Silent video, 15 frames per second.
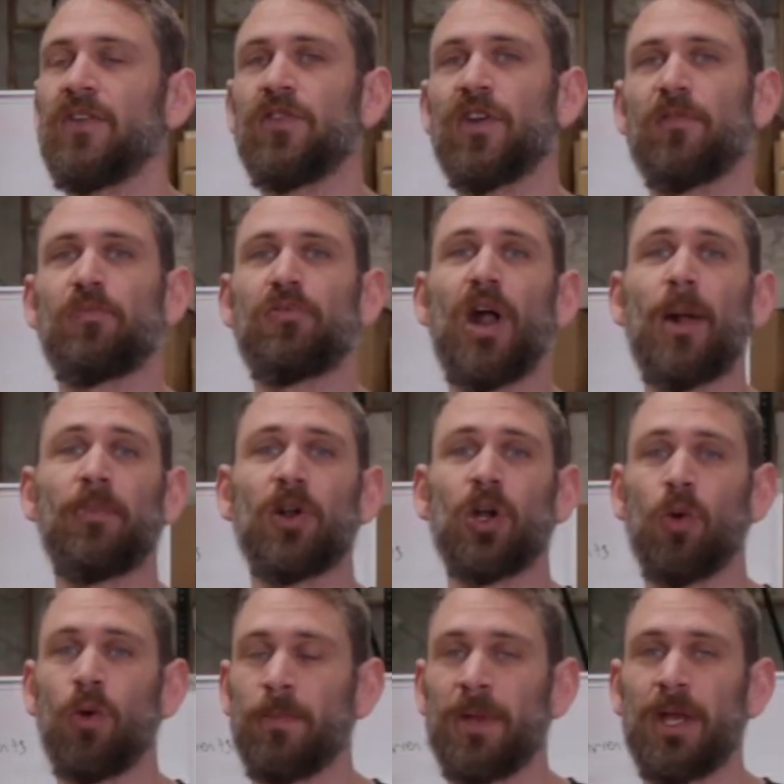If you have proper
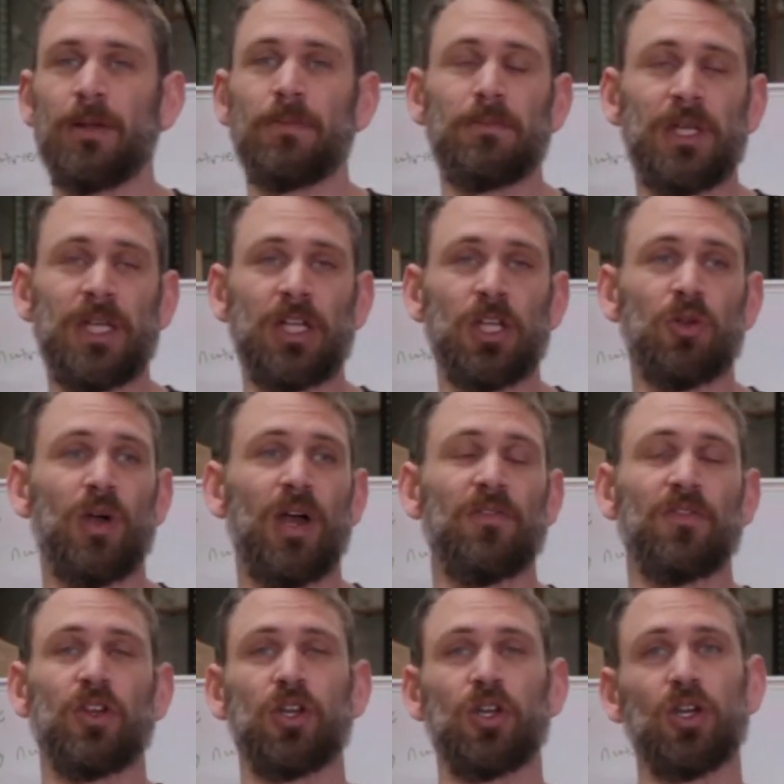equipment, meaning you
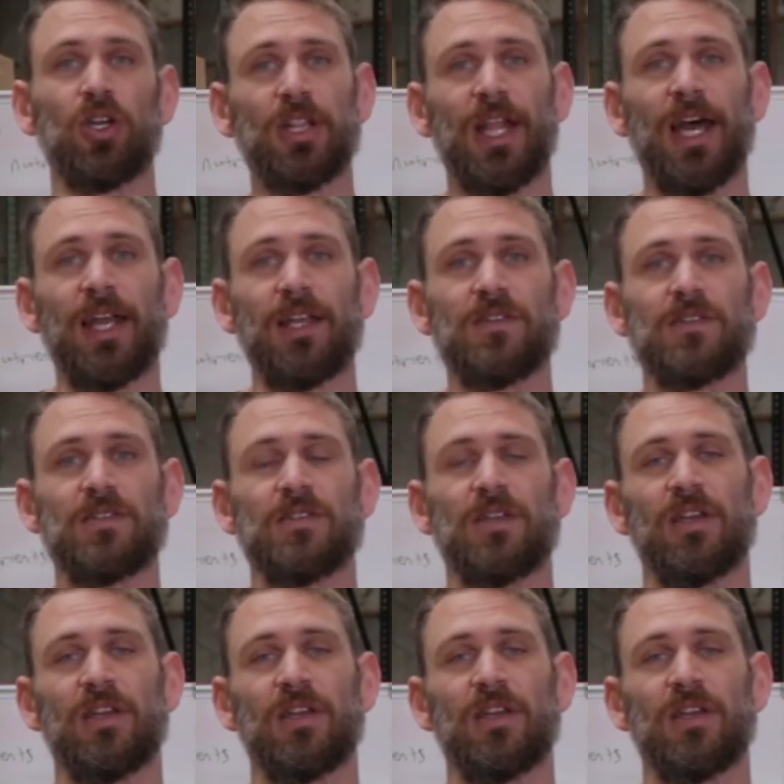have good lights,